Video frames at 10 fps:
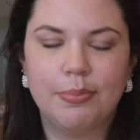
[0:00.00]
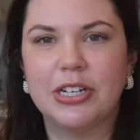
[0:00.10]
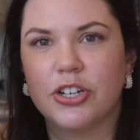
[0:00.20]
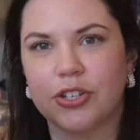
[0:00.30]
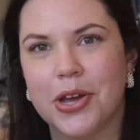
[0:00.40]
But
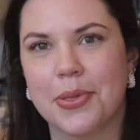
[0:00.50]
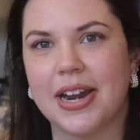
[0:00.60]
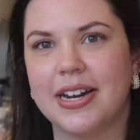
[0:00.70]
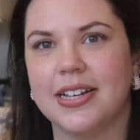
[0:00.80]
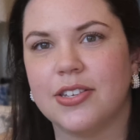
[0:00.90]
just know that
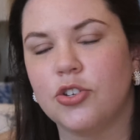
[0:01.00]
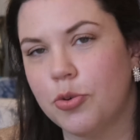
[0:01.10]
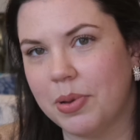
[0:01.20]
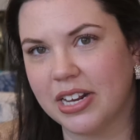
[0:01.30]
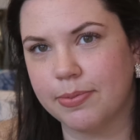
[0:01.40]
it is
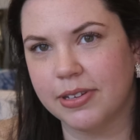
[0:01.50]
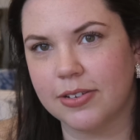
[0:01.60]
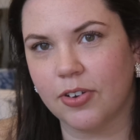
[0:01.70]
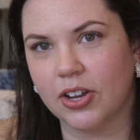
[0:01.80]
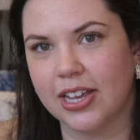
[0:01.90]
stupid
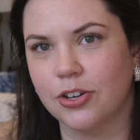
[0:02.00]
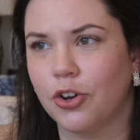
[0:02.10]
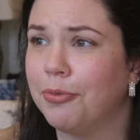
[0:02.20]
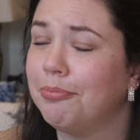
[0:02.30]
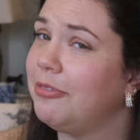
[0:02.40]
expensive on Kindle.